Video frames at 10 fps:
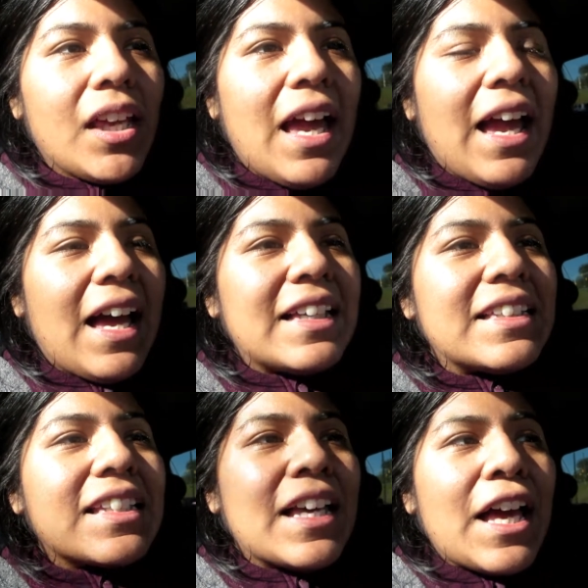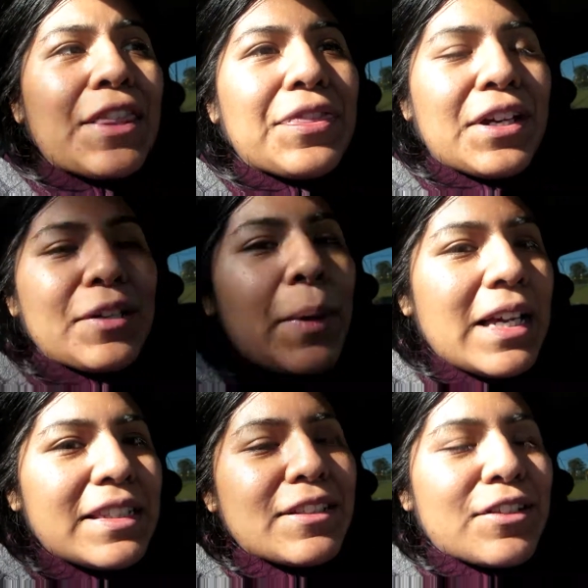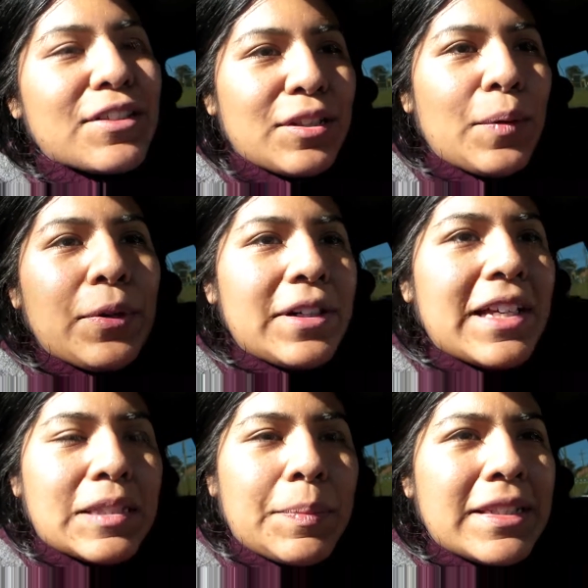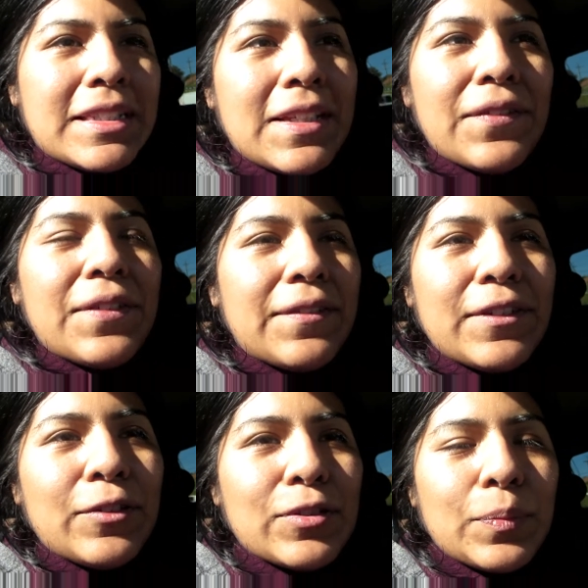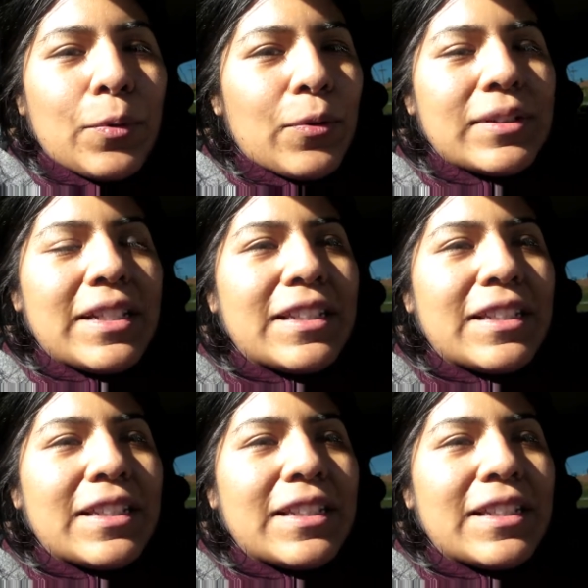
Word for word: and their prices are still pretty expensive, even though supposedly